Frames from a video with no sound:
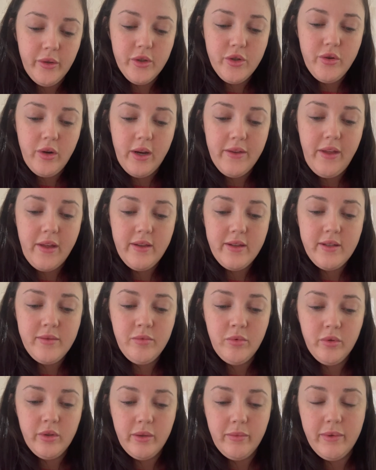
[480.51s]
tried that this
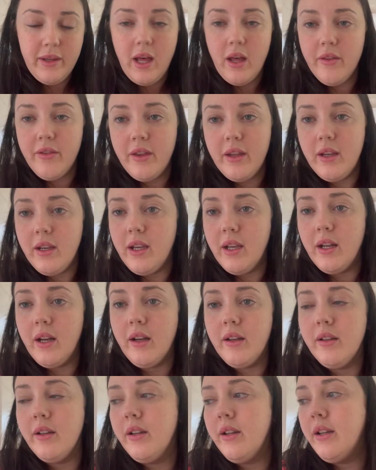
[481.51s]
morning without thinking
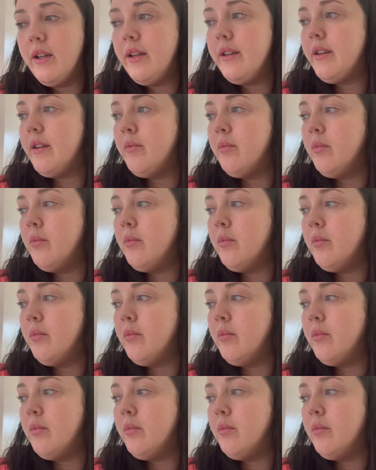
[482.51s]
and it didn't